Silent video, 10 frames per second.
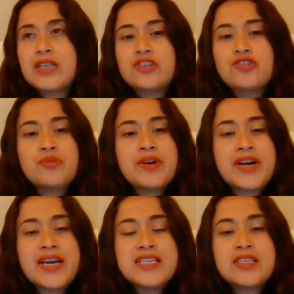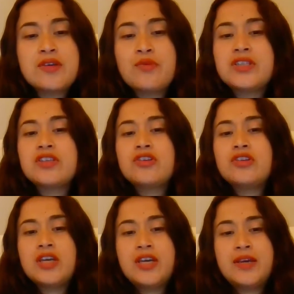summarize with
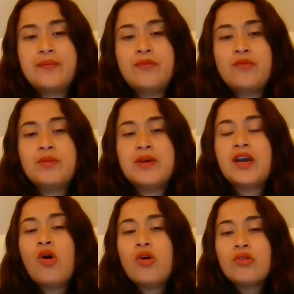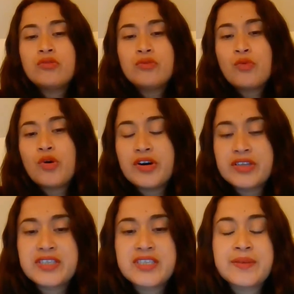my own
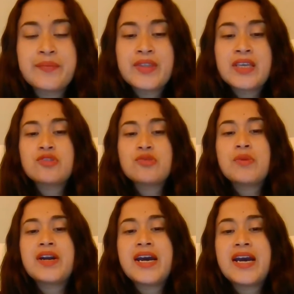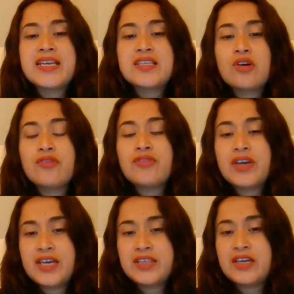words, summarize of
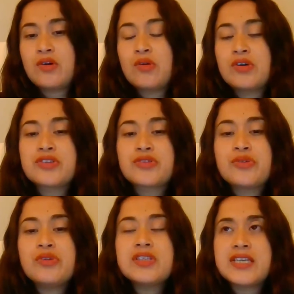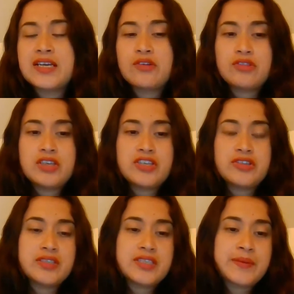the course rules and
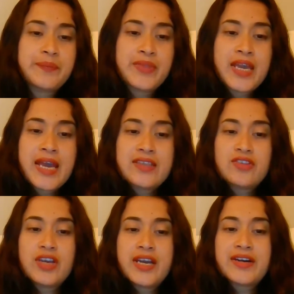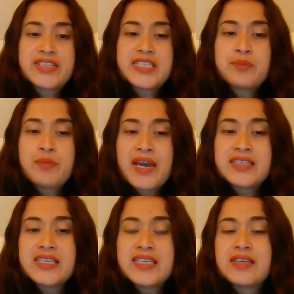conditions. The
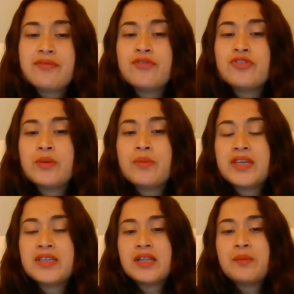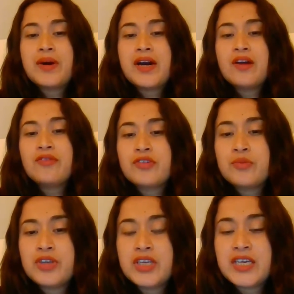respect is a fundamental part of
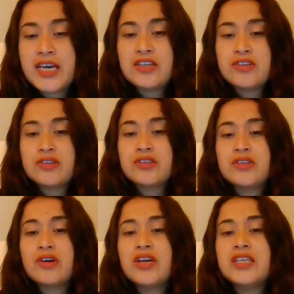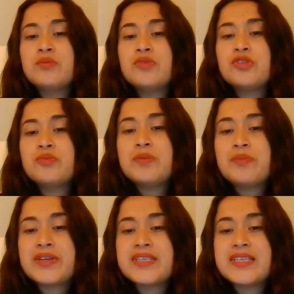communication, so it must be
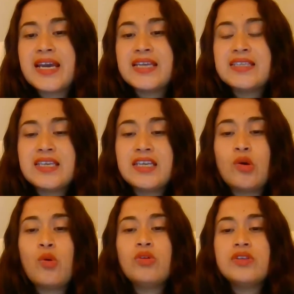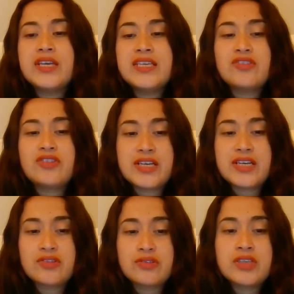present in all the
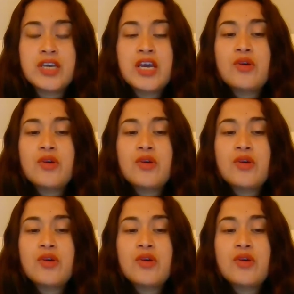interactions